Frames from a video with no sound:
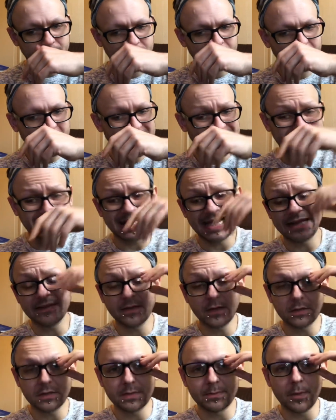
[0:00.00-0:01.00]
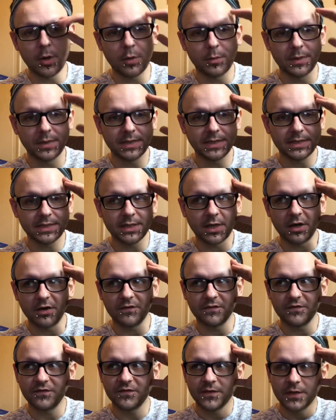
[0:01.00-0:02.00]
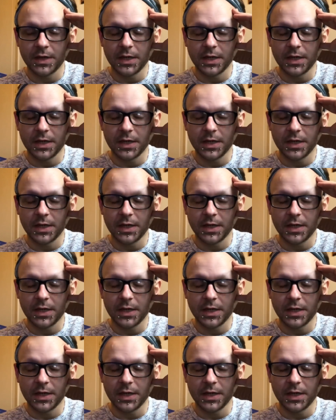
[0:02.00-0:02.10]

has had those moments of